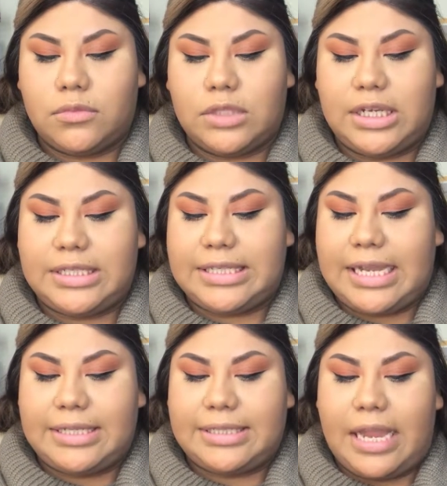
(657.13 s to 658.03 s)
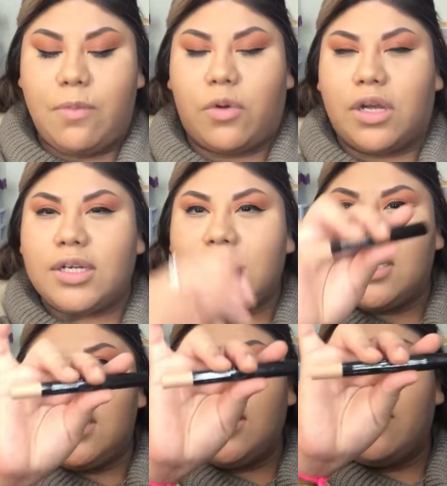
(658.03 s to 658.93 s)
exact same one
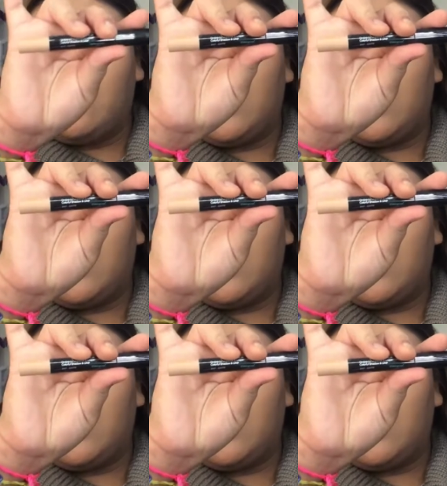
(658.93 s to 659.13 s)
that I